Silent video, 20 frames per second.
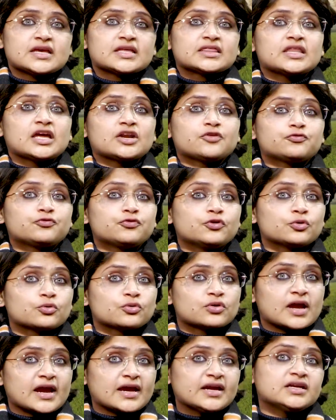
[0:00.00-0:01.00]
that
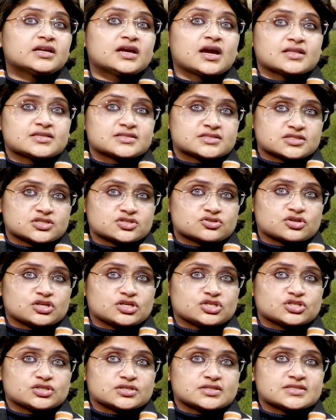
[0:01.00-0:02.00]
fluoride
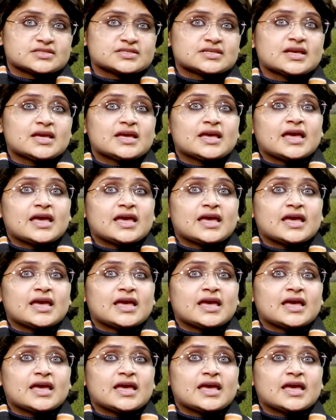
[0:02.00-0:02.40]
concentrations